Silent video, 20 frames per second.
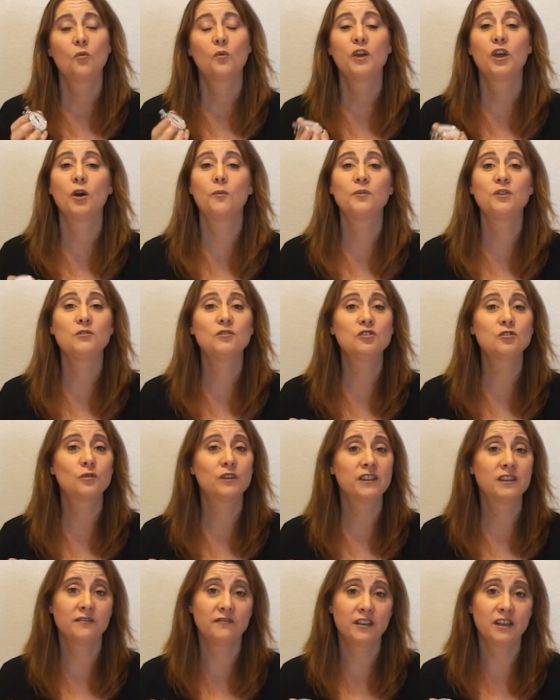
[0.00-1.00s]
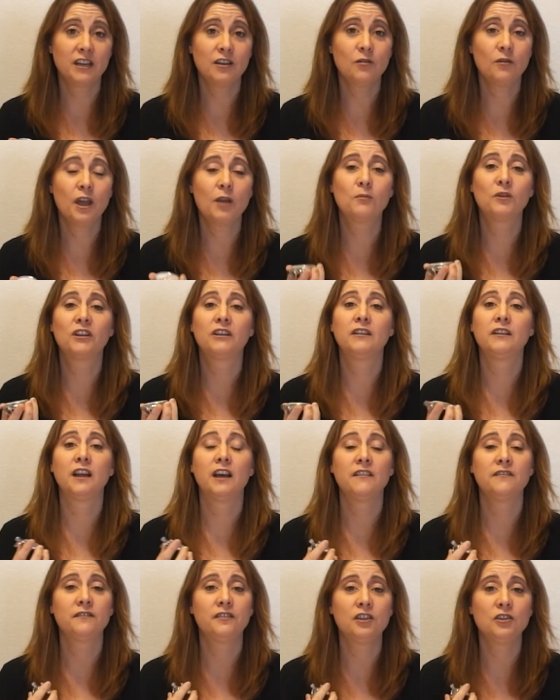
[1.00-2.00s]
We hope you enjoyed the video and would
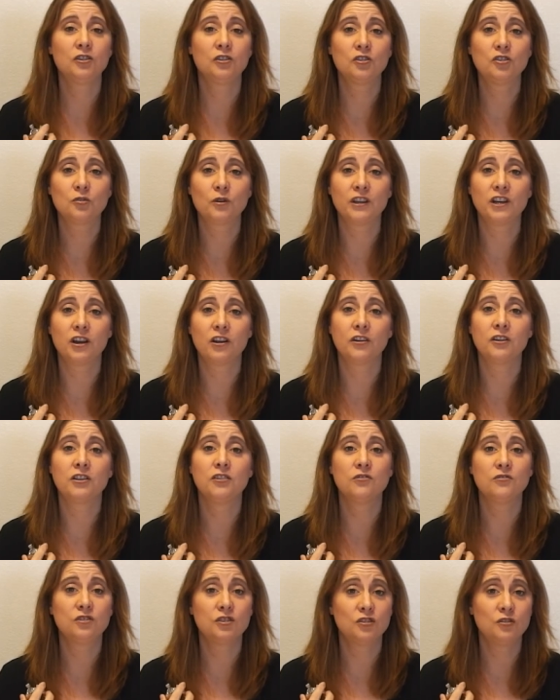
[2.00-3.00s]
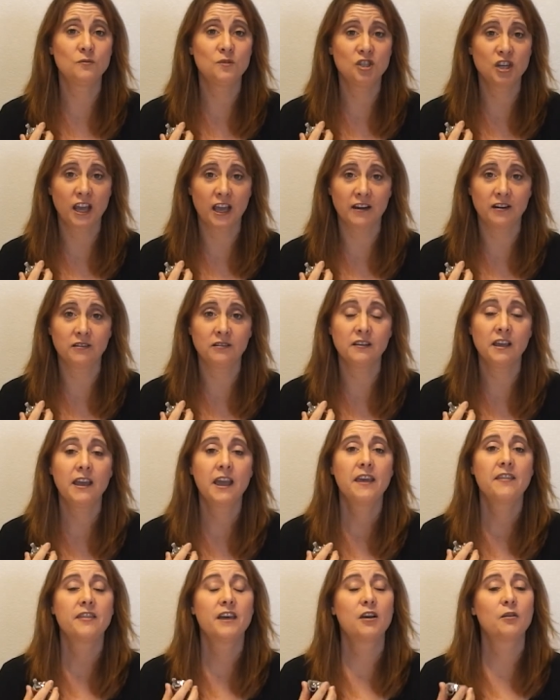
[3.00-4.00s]
love for you to join our YouTube channel.
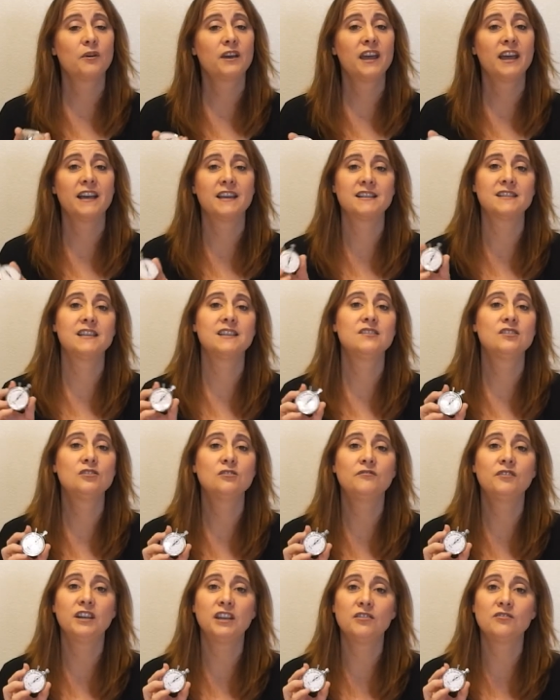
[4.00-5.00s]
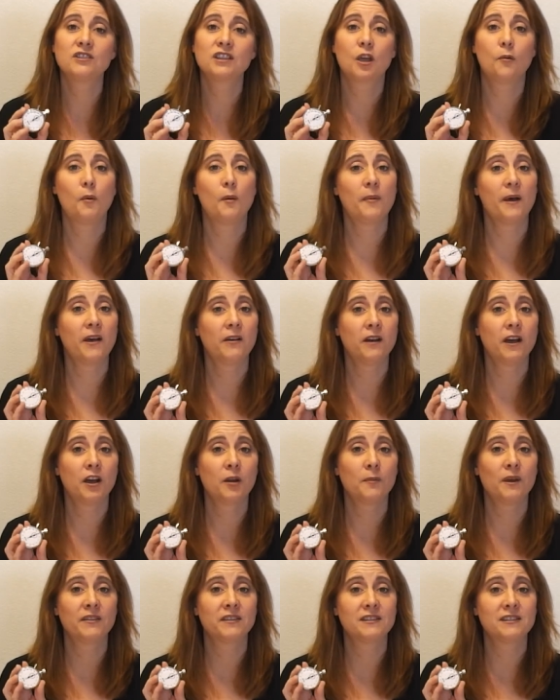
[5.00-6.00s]
That way, as these new videos come about,
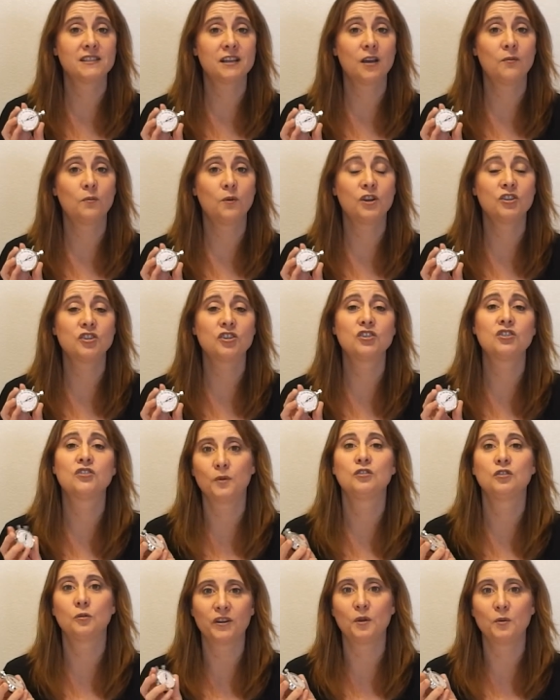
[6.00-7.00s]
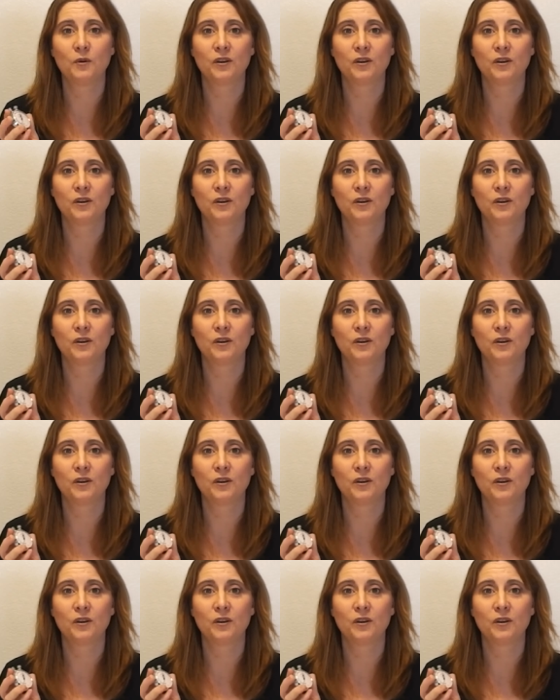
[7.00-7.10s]
out about the stopwatches, you'll be